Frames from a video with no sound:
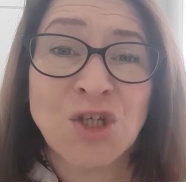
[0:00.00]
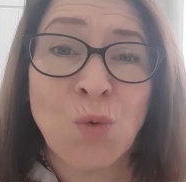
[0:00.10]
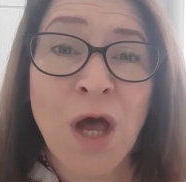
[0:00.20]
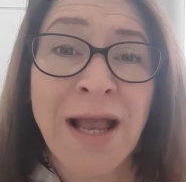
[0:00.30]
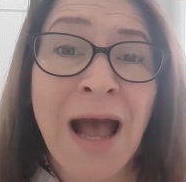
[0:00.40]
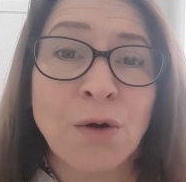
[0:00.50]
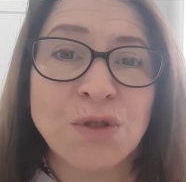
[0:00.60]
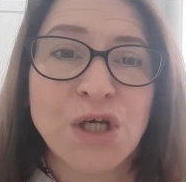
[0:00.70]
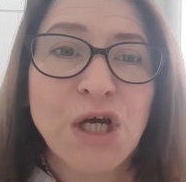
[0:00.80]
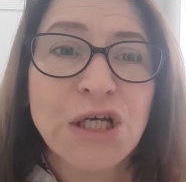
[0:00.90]
to work
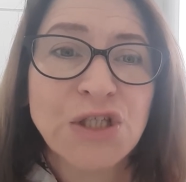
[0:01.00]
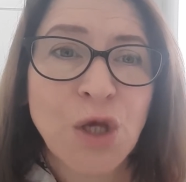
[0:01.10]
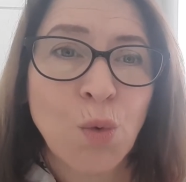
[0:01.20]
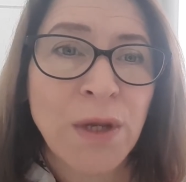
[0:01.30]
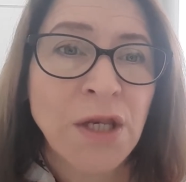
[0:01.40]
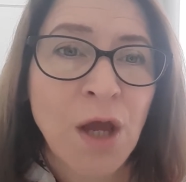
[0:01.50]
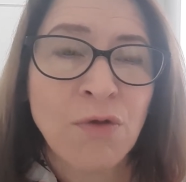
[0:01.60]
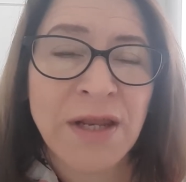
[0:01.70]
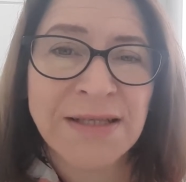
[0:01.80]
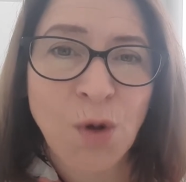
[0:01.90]
out. So we know
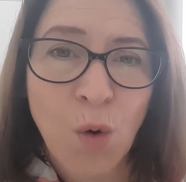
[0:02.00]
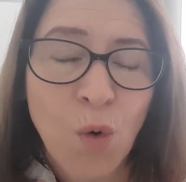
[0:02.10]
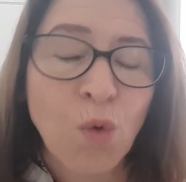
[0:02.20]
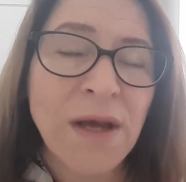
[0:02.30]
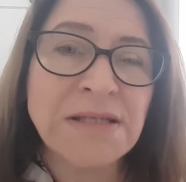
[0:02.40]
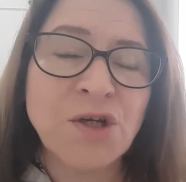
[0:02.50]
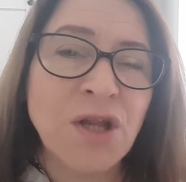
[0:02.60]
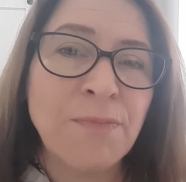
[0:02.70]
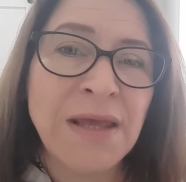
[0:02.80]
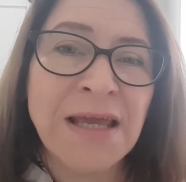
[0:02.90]
that it's always going
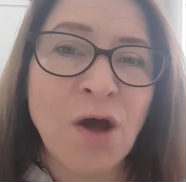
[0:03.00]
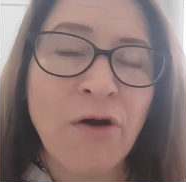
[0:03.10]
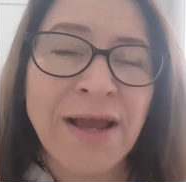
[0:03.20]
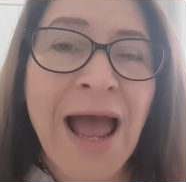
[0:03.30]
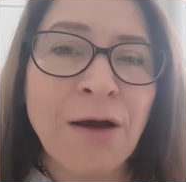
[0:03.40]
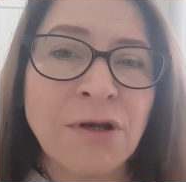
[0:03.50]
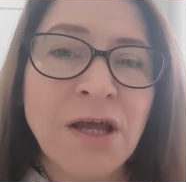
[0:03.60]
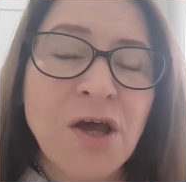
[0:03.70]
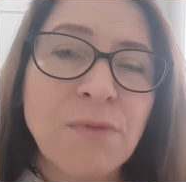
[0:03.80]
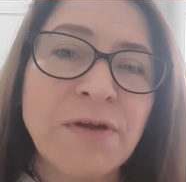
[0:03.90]
to be in our account
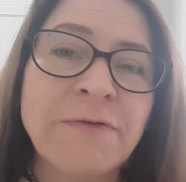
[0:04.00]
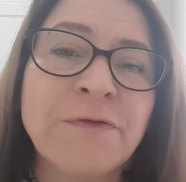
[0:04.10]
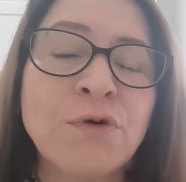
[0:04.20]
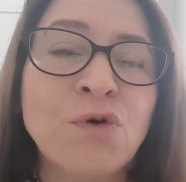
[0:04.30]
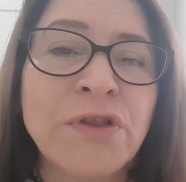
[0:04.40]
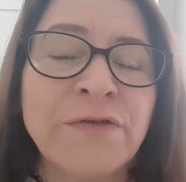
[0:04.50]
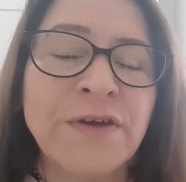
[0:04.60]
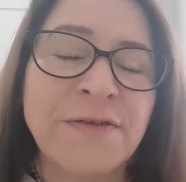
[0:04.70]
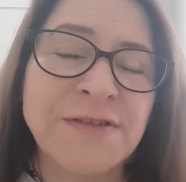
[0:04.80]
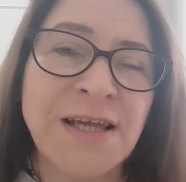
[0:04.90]
before the
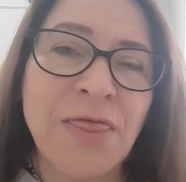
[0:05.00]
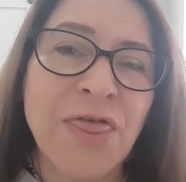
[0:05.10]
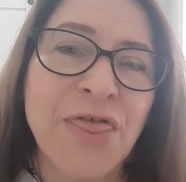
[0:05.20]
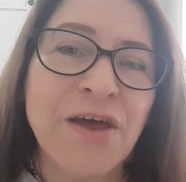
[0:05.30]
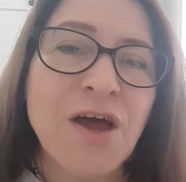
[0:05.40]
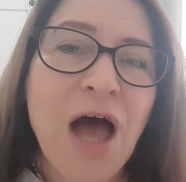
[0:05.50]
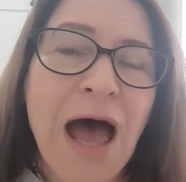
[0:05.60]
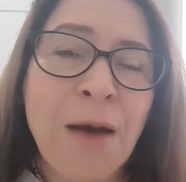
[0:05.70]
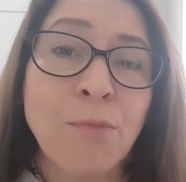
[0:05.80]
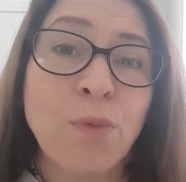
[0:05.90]
15th,
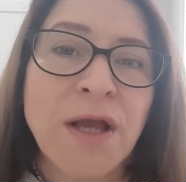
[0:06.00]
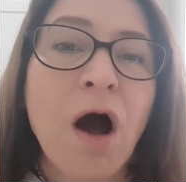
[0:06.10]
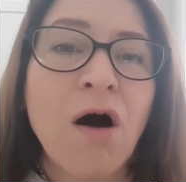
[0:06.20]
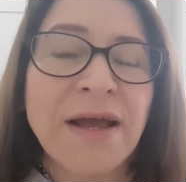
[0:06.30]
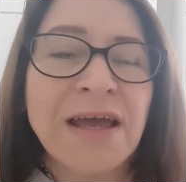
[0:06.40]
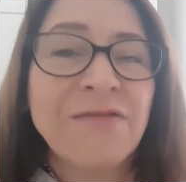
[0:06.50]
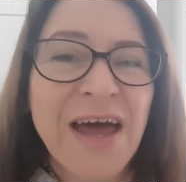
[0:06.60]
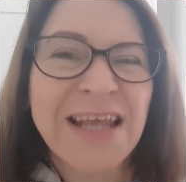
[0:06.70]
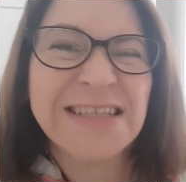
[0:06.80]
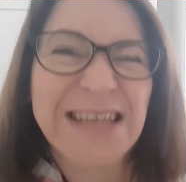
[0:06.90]
um, but we can't give
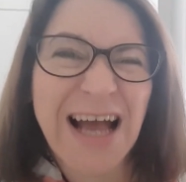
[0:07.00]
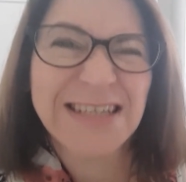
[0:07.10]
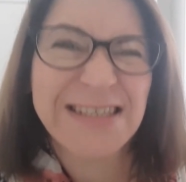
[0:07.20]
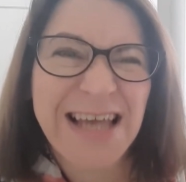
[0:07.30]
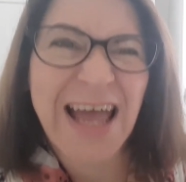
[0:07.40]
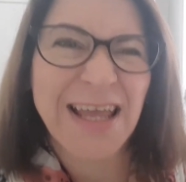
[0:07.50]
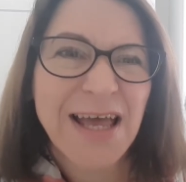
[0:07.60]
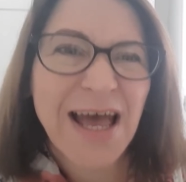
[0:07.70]
an exact day.